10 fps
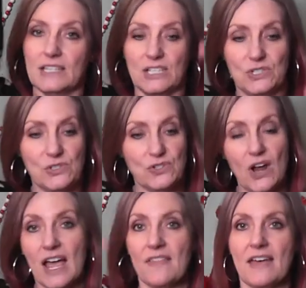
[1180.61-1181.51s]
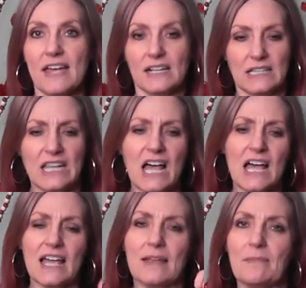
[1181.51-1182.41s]
Can you try that?
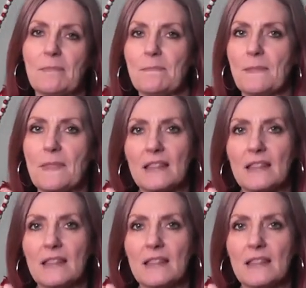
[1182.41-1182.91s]
Climb up